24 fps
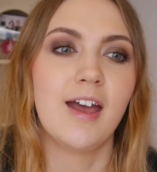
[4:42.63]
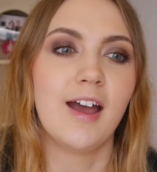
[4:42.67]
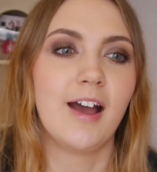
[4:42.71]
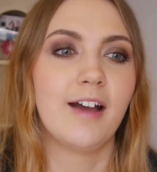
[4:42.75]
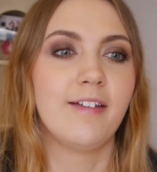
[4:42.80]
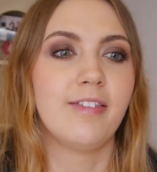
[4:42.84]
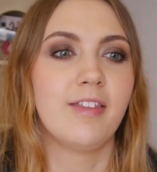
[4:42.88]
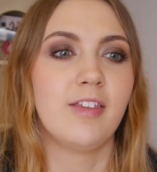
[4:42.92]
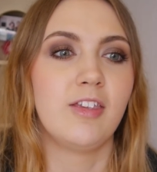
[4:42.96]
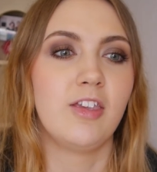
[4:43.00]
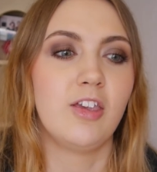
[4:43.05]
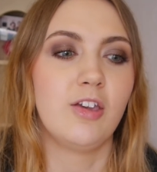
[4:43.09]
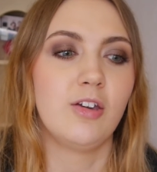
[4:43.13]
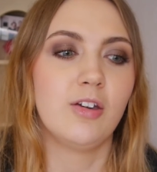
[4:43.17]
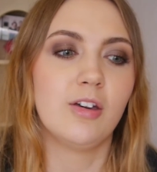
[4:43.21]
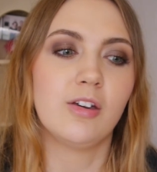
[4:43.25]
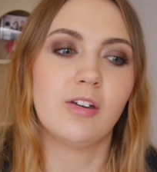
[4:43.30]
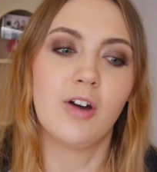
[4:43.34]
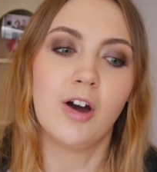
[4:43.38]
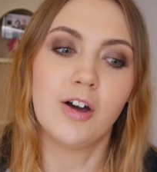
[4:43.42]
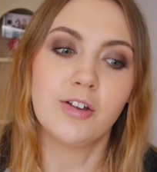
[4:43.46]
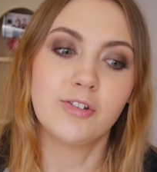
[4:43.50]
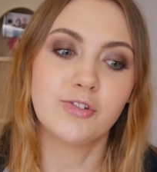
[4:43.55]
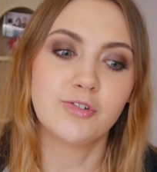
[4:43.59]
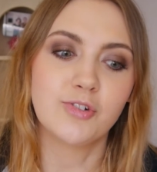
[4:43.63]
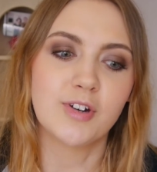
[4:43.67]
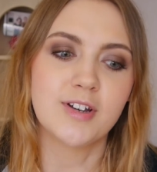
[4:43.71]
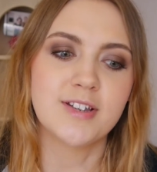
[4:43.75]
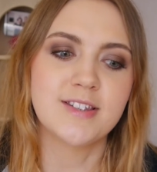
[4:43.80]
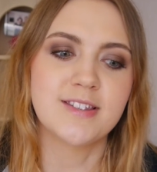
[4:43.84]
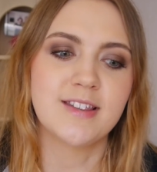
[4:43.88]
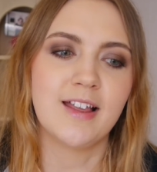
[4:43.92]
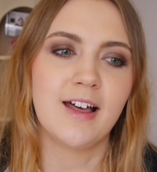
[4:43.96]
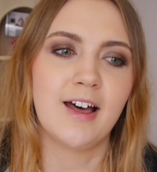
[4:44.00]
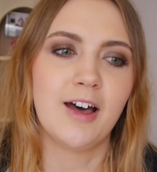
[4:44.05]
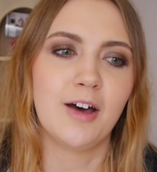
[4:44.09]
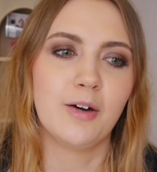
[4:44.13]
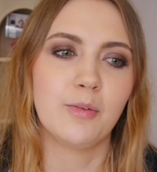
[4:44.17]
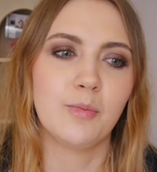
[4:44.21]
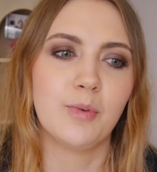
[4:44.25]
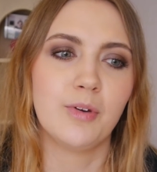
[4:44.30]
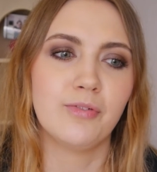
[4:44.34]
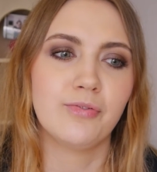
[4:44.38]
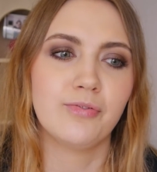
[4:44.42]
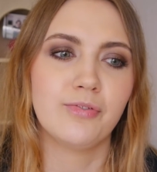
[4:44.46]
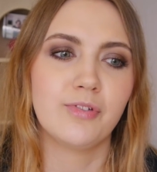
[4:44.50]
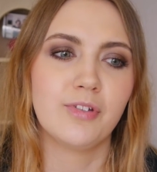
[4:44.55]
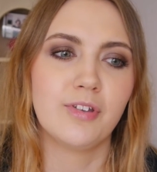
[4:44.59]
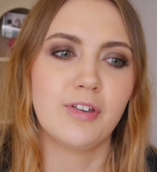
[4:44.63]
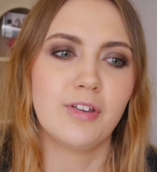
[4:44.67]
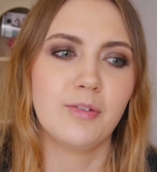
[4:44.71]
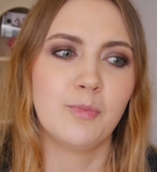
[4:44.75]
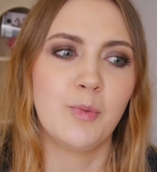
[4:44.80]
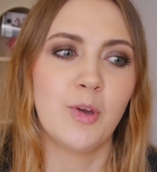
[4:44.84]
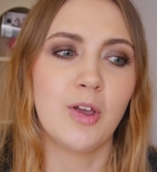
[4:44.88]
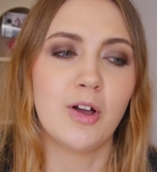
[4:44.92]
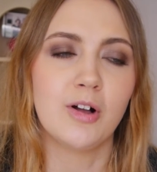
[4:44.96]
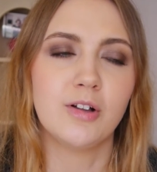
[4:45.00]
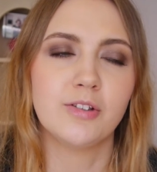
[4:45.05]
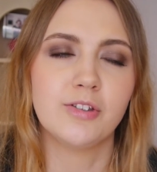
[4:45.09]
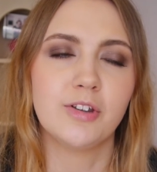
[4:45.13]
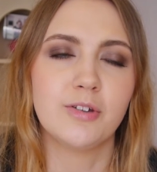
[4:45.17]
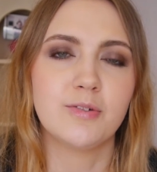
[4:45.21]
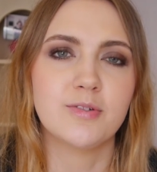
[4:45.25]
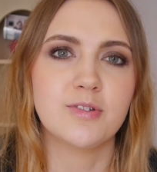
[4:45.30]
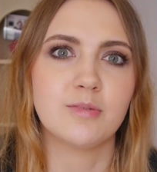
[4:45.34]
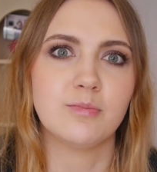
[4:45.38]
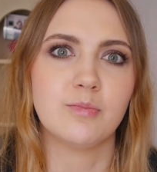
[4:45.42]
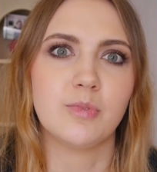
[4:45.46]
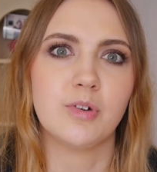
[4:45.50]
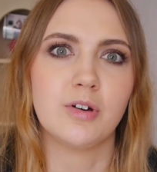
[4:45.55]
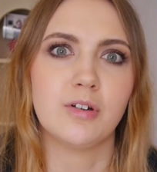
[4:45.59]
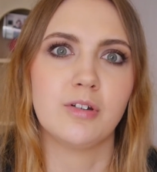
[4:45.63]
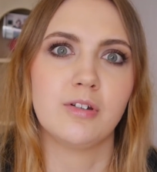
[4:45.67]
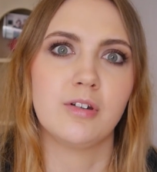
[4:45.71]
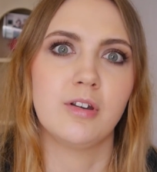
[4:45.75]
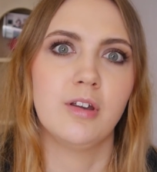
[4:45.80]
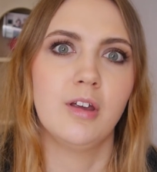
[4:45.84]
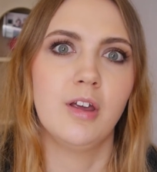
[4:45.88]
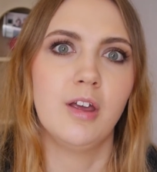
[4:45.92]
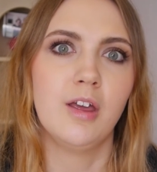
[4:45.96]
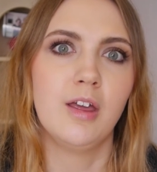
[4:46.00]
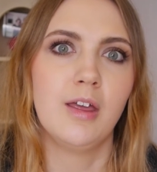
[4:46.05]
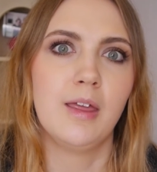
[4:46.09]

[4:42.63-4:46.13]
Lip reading: and then you can contrast that with, we all know someone